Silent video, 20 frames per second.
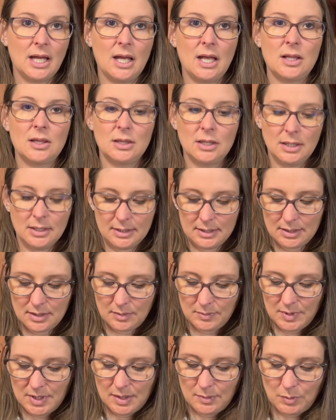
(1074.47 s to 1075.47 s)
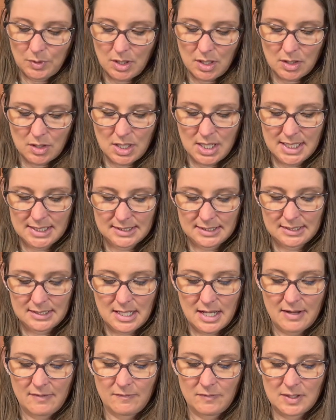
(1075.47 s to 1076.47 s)
a little bit of progress
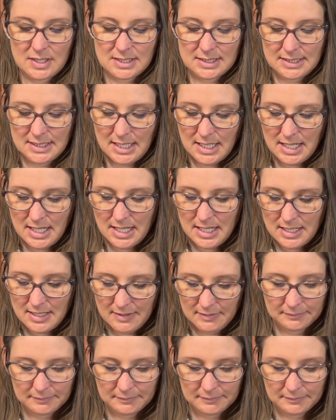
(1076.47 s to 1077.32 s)
every day.